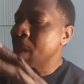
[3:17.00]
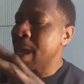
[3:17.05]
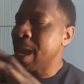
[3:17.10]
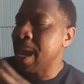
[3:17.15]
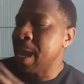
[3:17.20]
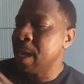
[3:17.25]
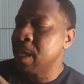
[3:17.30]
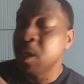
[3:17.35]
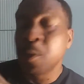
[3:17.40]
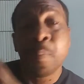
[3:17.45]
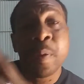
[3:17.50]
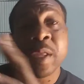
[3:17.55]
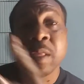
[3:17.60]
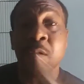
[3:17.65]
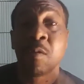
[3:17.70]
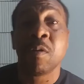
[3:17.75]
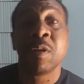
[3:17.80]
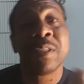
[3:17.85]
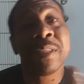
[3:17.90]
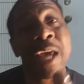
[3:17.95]
and depending
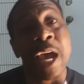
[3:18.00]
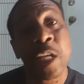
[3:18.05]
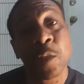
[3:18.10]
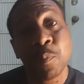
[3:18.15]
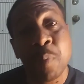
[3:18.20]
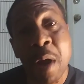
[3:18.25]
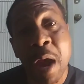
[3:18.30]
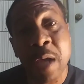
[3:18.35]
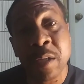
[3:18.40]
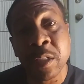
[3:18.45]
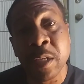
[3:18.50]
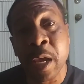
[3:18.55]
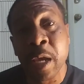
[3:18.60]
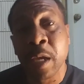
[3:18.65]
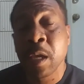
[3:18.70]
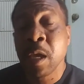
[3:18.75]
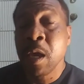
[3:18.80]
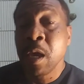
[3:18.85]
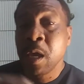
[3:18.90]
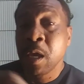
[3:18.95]
on the size
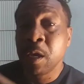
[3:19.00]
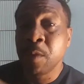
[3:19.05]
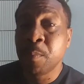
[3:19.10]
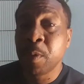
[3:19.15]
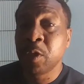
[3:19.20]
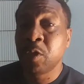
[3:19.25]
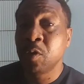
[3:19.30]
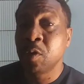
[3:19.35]
project. But